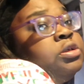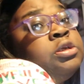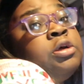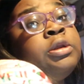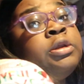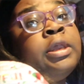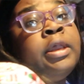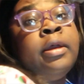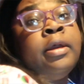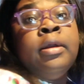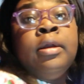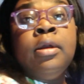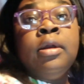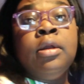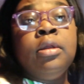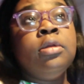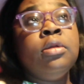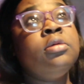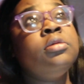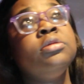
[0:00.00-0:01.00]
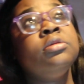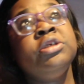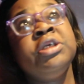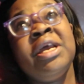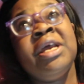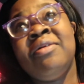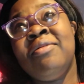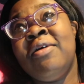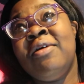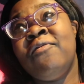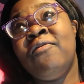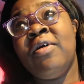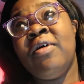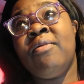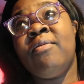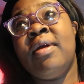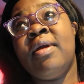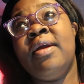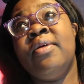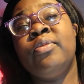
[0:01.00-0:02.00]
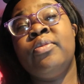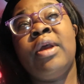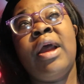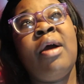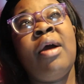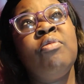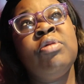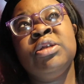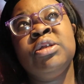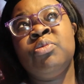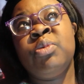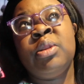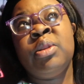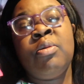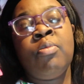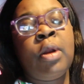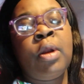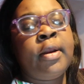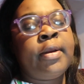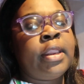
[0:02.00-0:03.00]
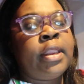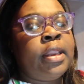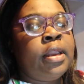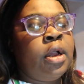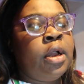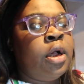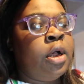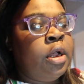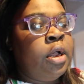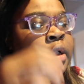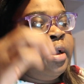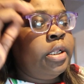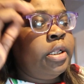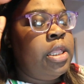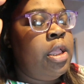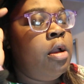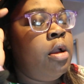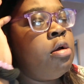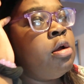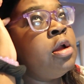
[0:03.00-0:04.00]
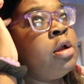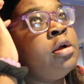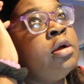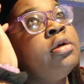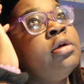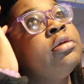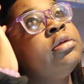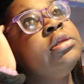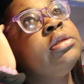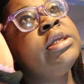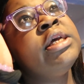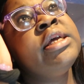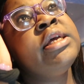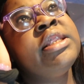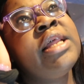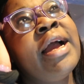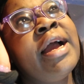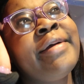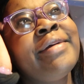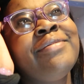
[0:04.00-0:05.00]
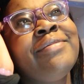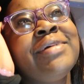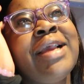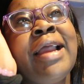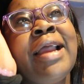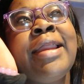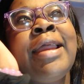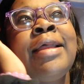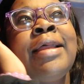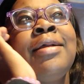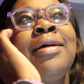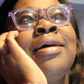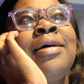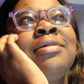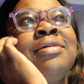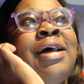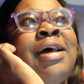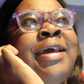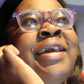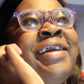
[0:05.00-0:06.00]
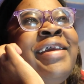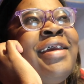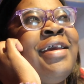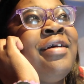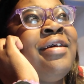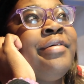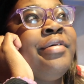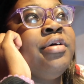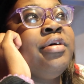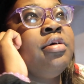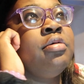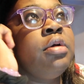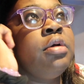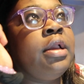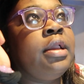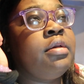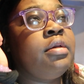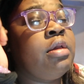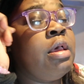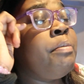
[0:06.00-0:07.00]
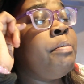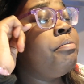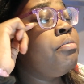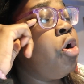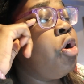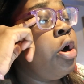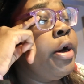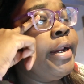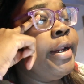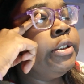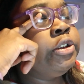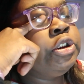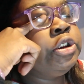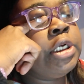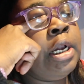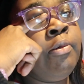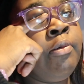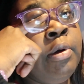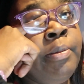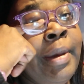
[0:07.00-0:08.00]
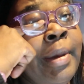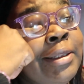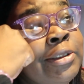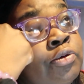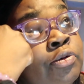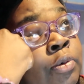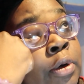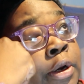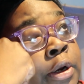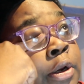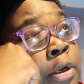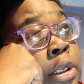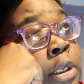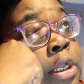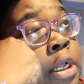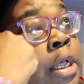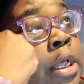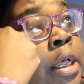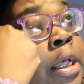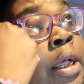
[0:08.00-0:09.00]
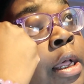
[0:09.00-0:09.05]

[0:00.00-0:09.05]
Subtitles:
So yeah, January, February, I wasn't really working. Then I got a client in March. I went back to work.